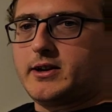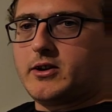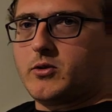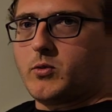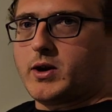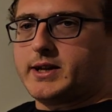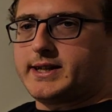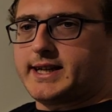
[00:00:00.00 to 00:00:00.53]

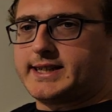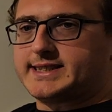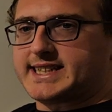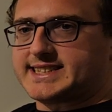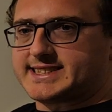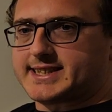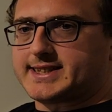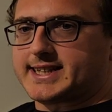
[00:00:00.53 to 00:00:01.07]
One day is
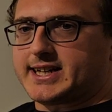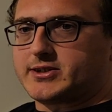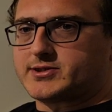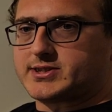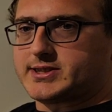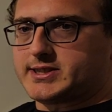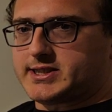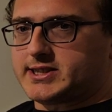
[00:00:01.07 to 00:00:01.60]
as
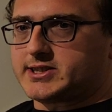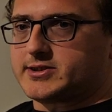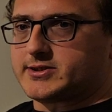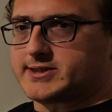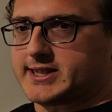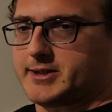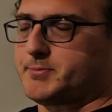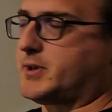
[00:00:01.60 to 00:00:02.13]
1,000
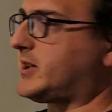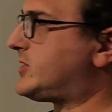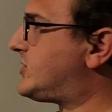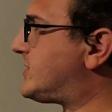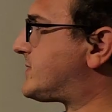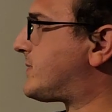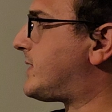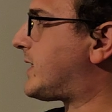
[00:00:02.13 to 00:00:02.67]
years. I
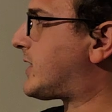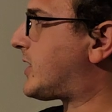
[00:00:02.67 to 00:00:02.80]
apologize for that.